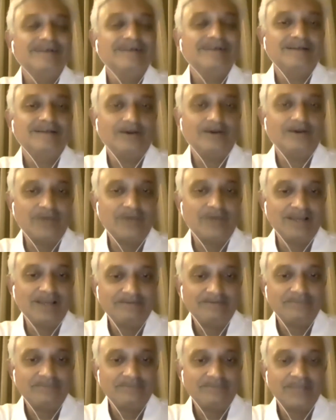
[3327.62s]

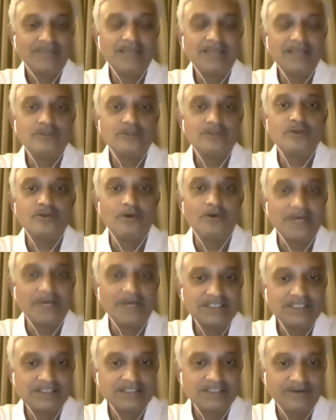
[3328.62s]
Okay. Thank you so
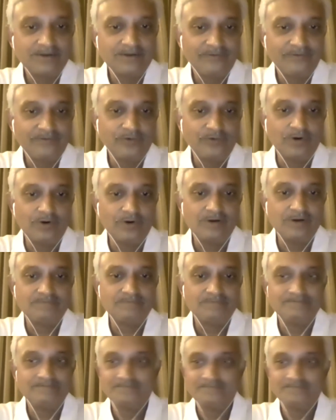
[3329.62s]
much
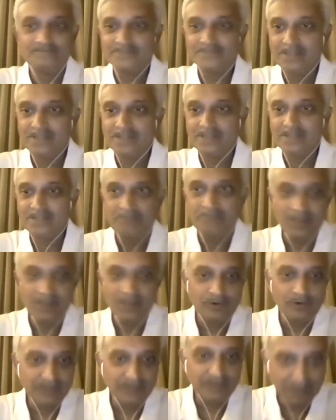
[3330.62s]
for being
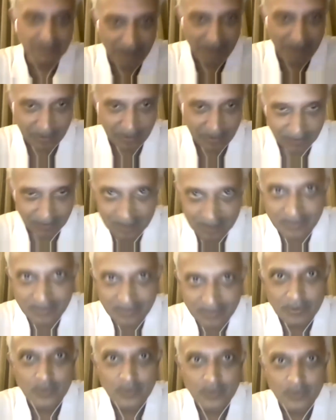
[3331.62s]
on the trip. Hang on. There's one
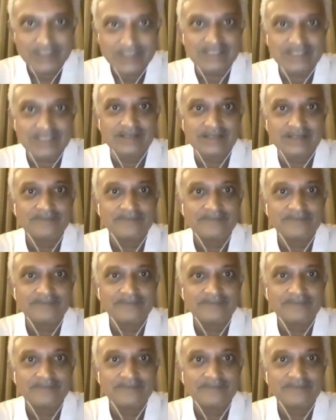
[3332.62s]
more question here.